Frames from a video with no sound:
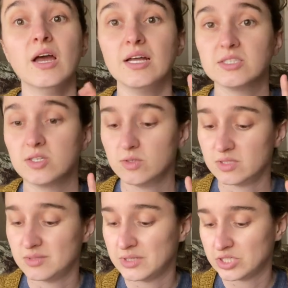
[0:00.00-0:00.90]
And so
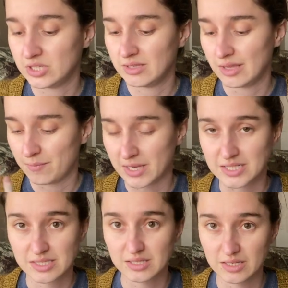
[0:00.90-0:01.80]
especially like my
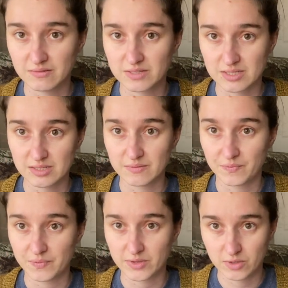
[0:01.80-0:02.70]
sleeves,
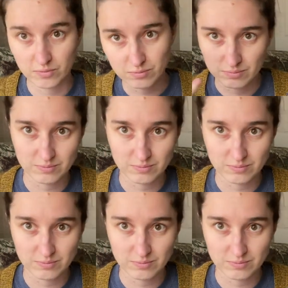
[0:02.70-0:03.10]
you